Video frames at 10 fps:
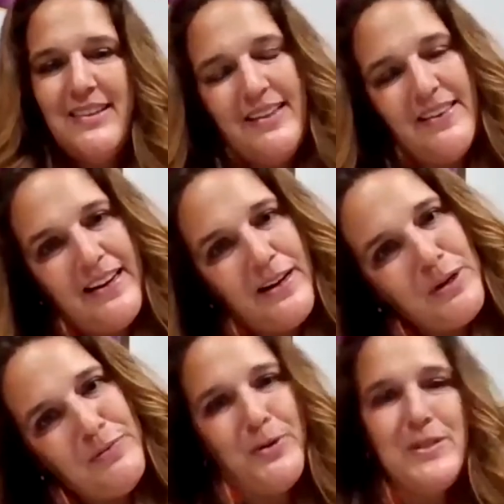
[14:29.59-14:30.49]
and then I
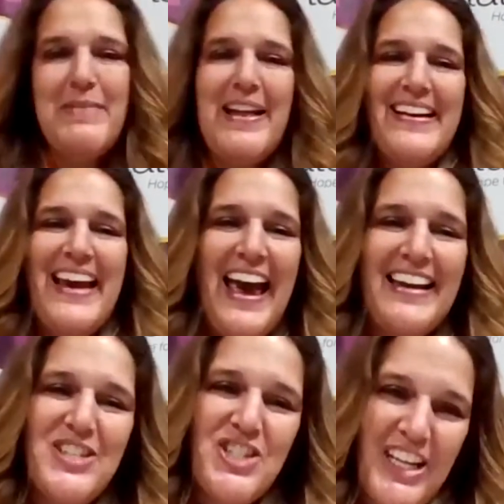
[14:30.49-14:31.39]
referred to
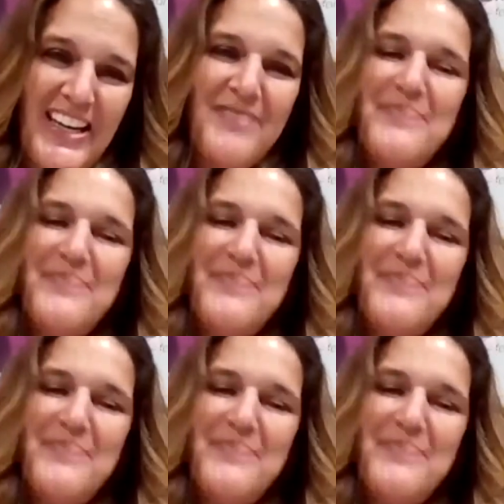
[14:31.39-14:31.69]
Malachi as she.